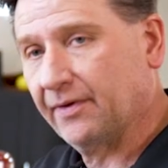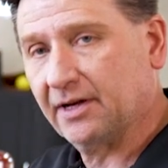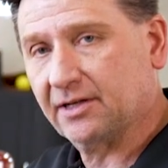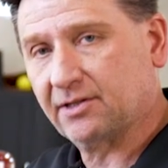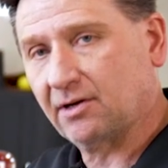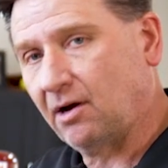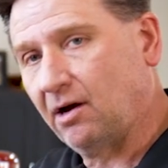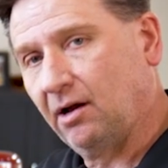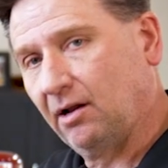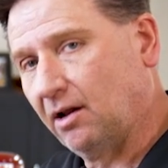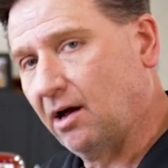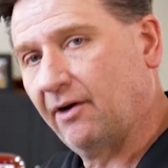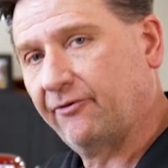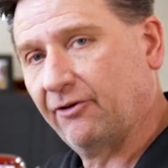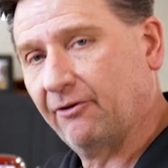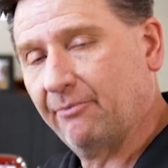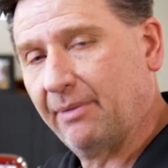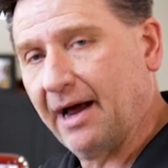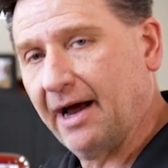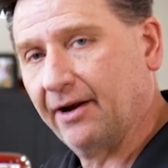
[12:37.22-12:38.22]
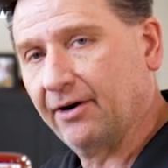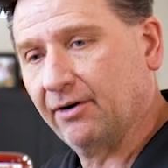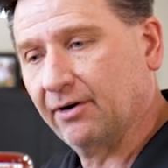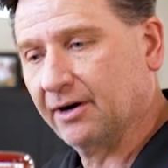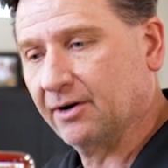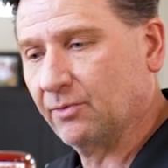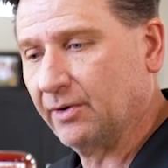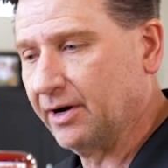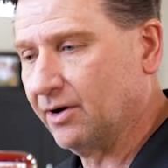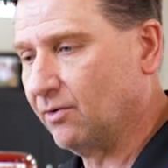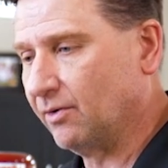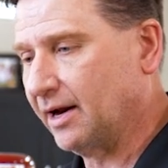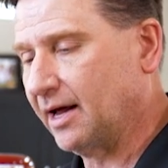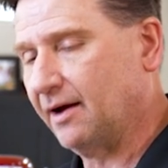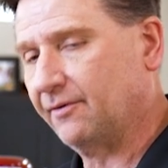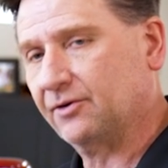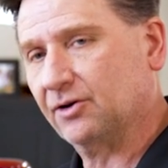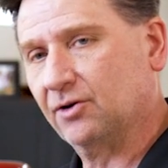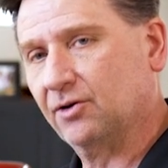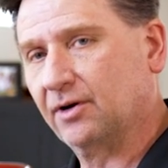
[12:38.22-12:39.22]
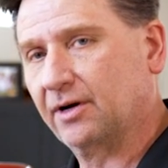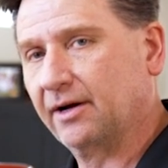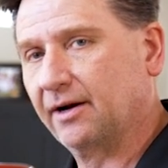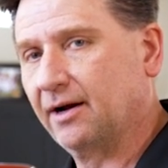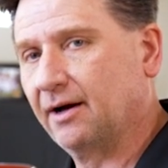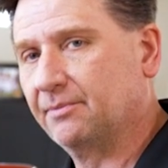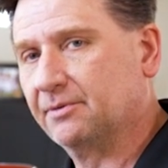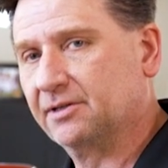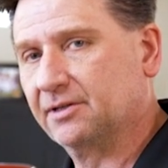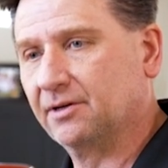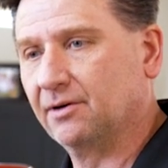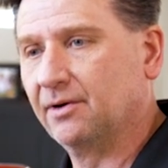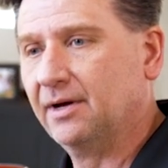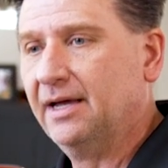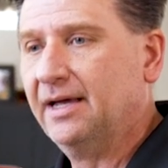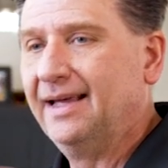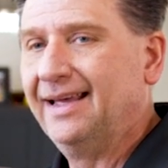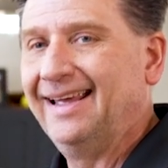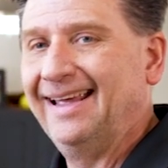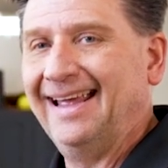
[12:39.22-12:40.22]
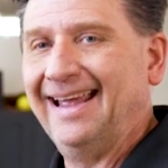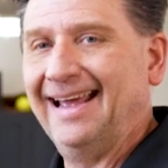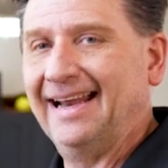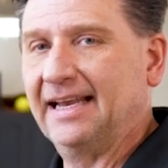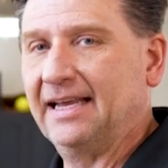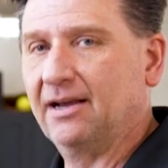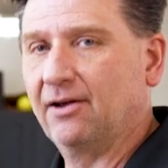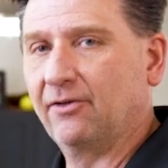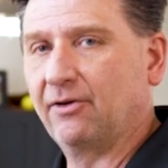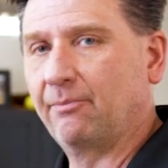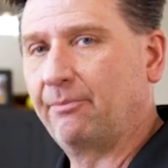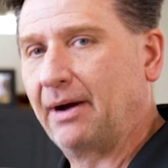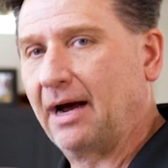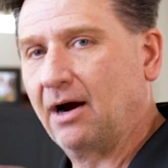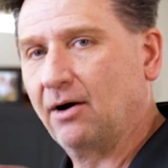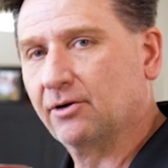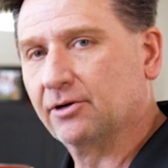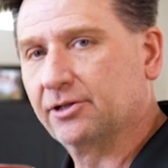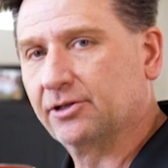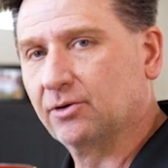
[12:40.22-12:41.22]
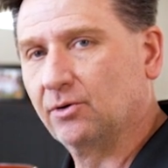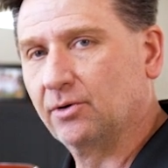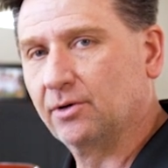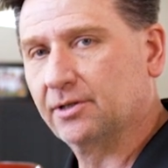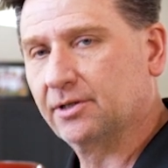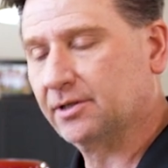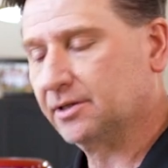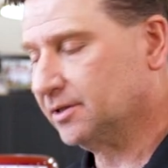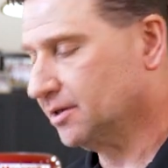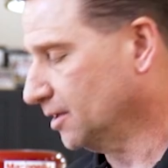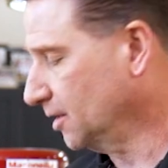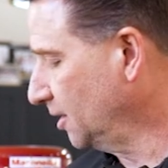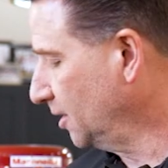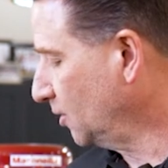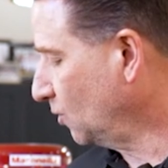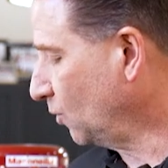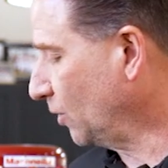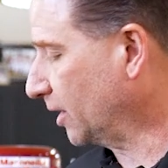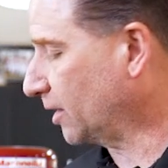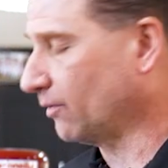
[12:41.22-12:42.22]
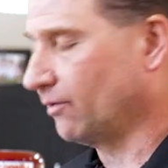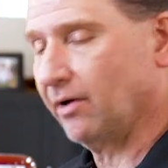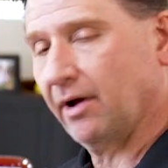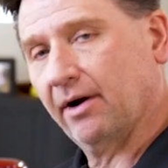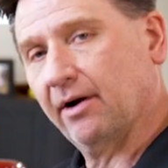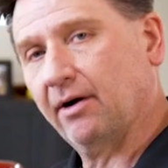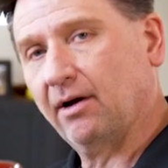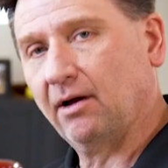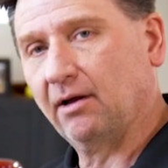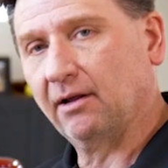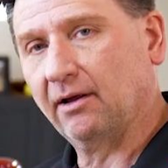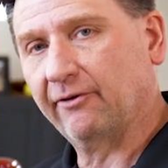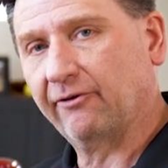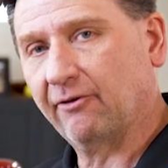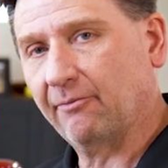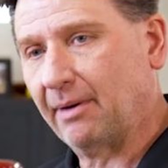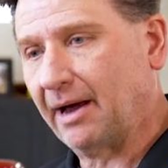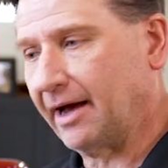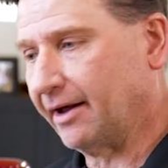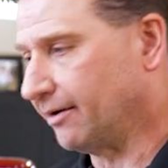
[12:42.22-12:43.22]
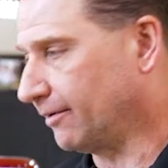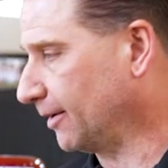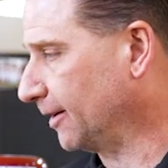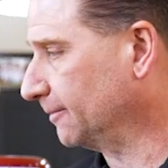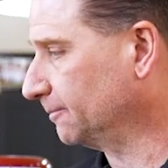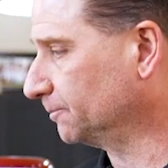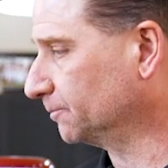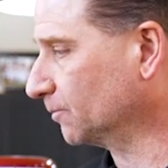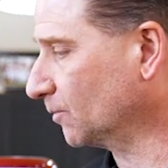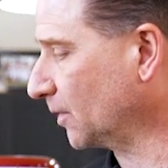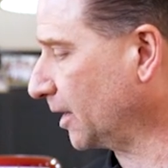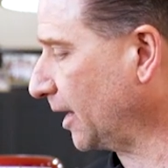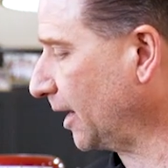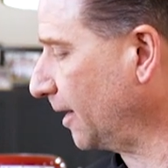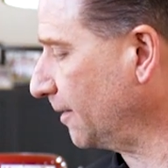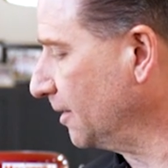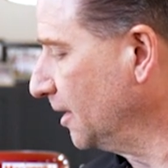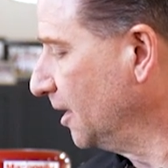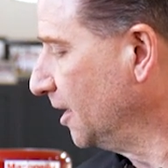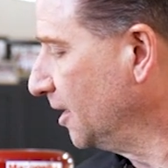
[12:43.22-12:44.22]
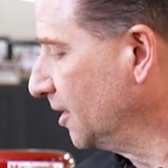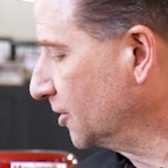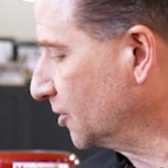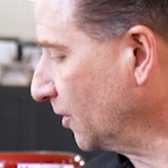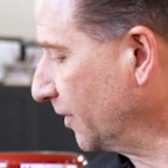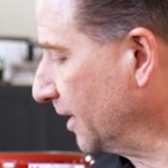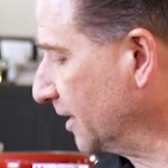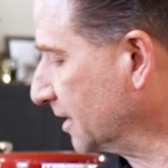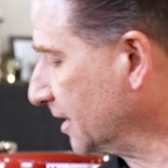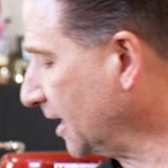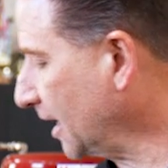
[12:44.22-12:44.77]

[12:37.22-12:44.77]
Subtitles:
this all off a battery. We don't have to hook it up to any other power source. We can run it all off a battery, okay? So in this